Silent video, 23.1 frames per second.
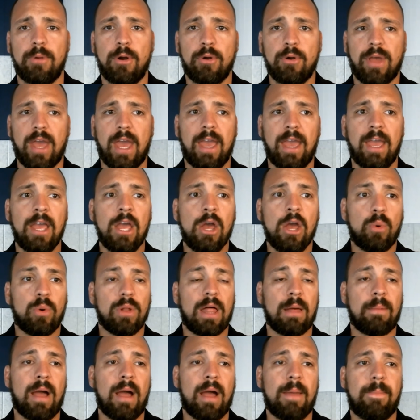Okay, well,
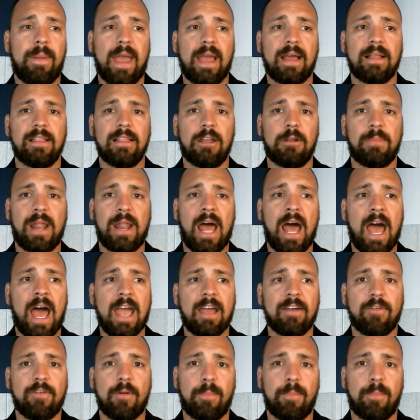I might pay a little bit higher of